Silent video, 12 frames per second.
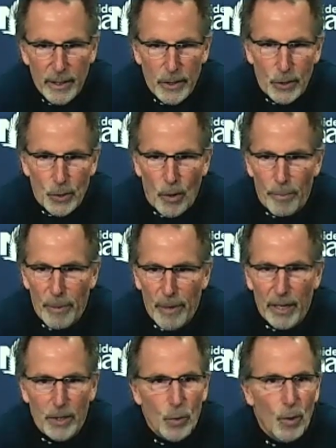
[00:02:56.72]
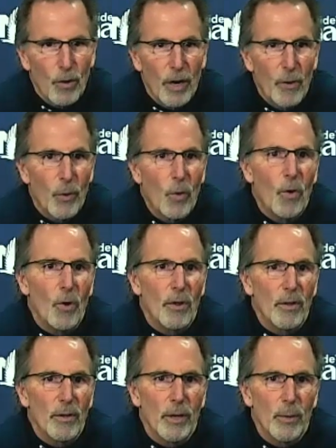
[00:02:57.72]
square peg into a round hole
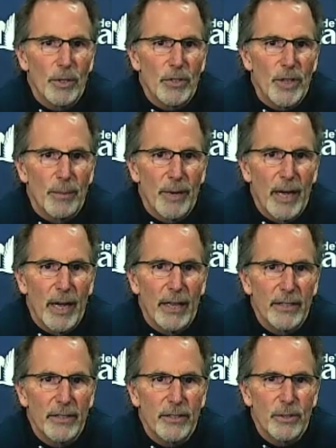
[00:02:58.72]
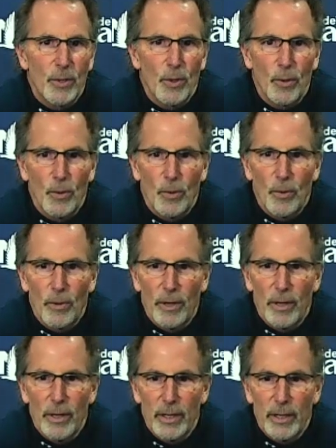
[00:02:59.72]
with some guys. So
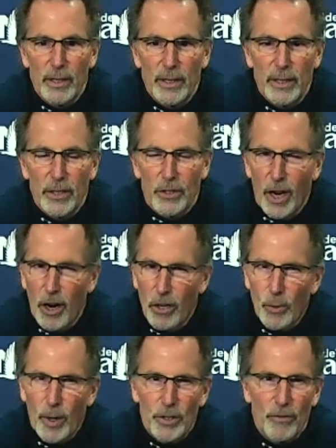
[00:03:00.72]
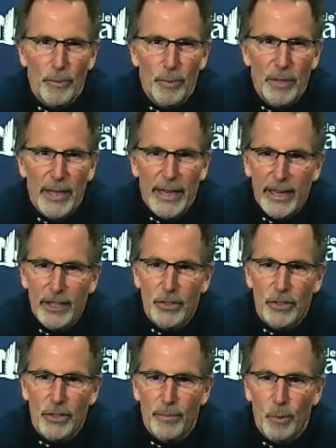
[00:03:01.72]
it's a hard question for me to
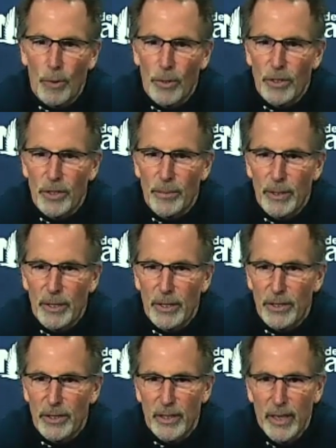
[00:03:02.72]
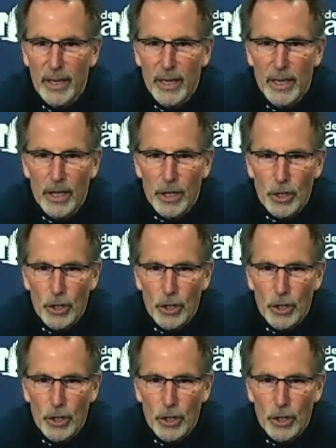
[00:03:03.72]
answer, Portsy, because you